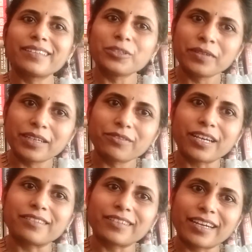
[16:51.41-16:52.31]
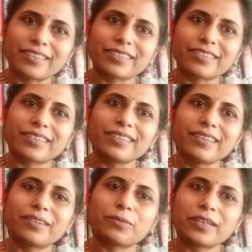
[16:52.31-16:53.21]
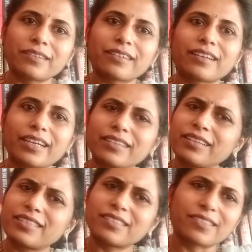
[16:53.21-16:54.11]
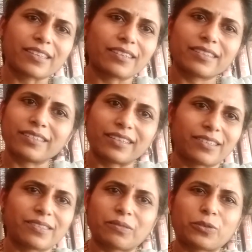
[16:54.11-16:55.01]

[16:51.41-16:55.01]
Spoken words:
Then you have the other category where the client has decided, yes,